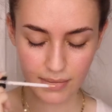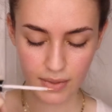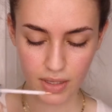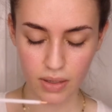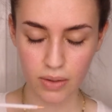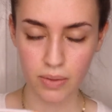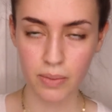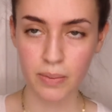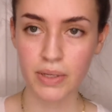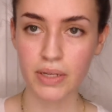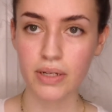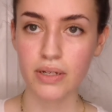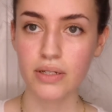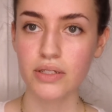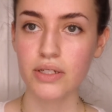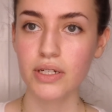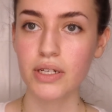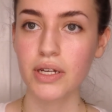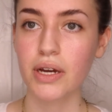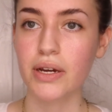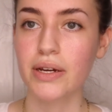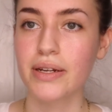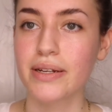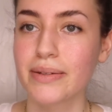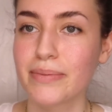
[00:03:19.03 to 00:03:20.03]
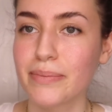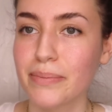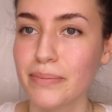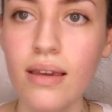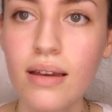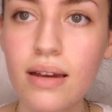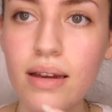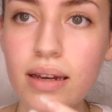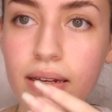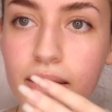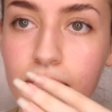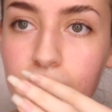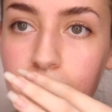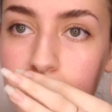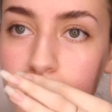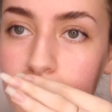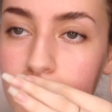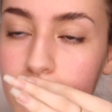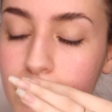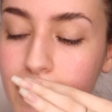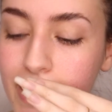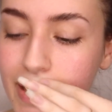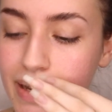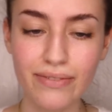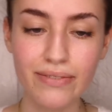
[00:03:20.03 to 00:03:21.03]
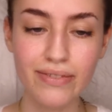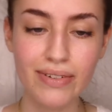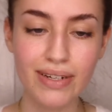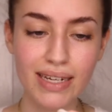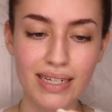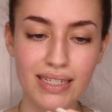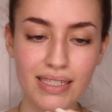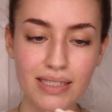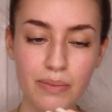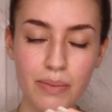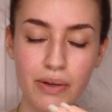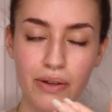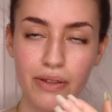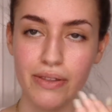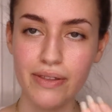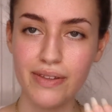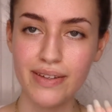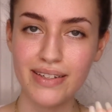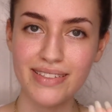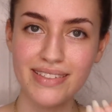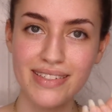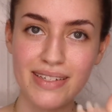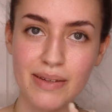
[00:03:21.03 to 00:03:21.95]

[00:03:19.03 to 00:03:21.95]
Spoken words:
Oh my gosh, I got it. I don't know why when I smell things,